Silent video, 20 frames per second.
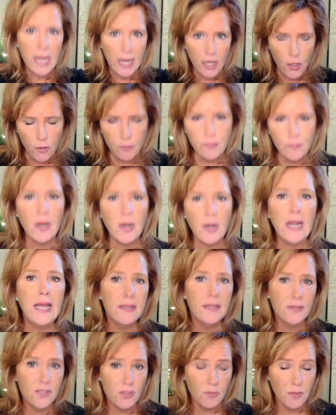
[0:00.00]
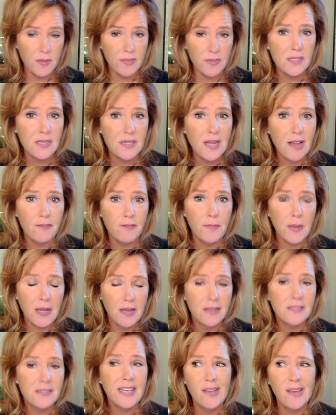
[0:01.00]
your friends with this stuff,
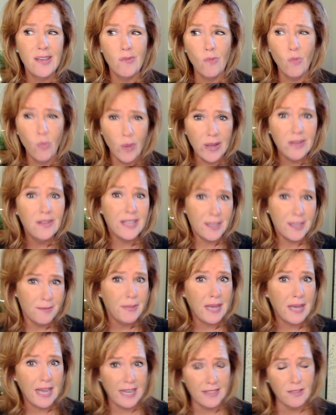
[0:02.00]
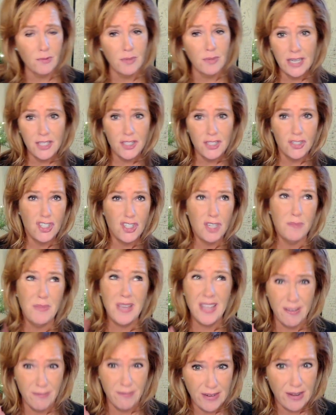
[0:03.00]
because it will impact the relationship
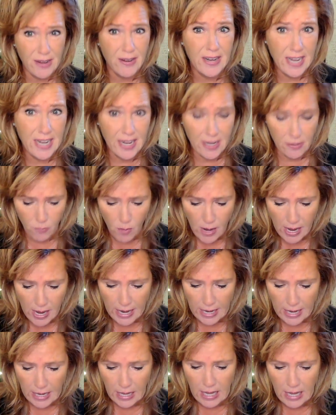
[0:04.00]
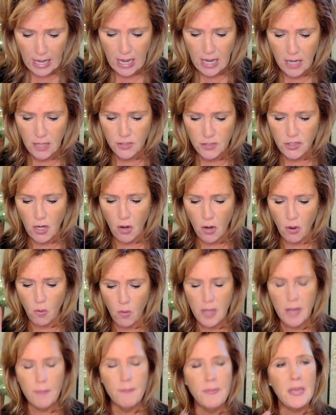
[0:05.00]
in a very negative way. So
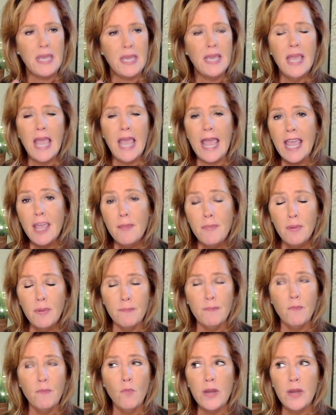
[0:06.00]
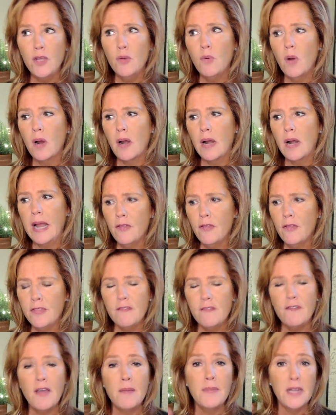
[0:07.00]
when you are a healthy
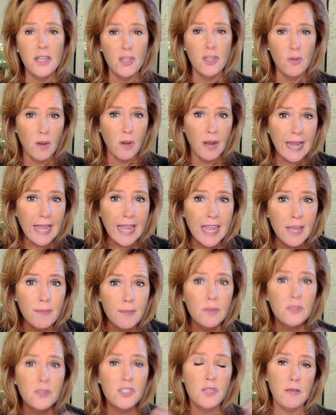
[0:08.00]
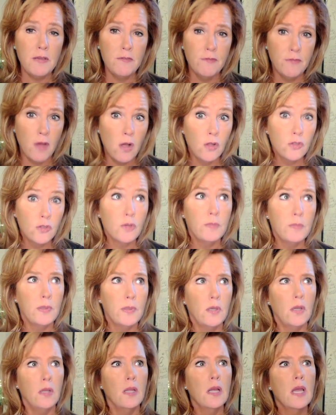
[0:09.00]
feminine, you are able to be
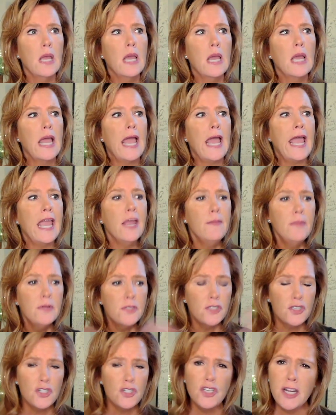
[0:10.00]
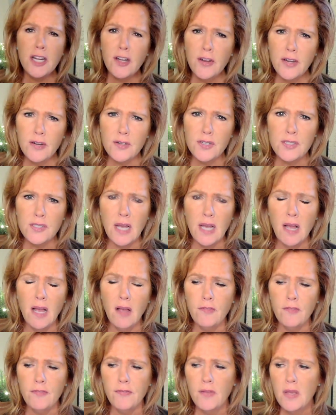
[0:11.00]
vulnerable, able to share
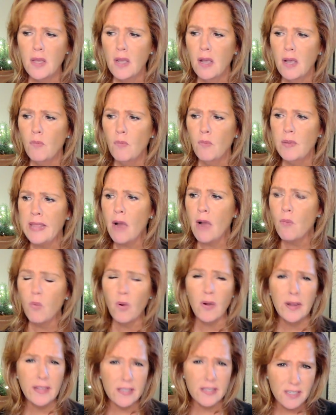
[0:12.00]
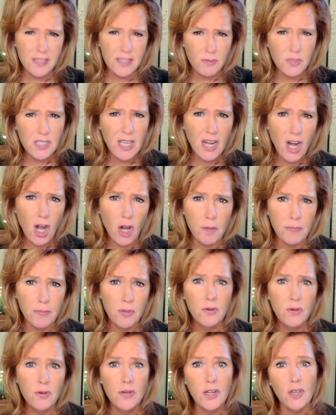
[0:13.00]
yourself without worrying that someone's going to
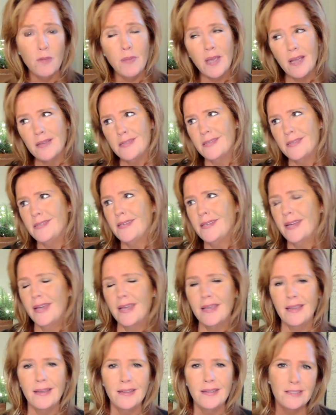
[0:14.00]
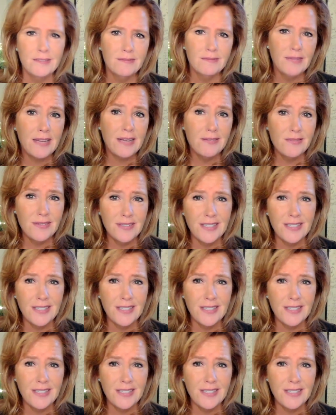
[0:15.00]
harpoon you, because it's like, I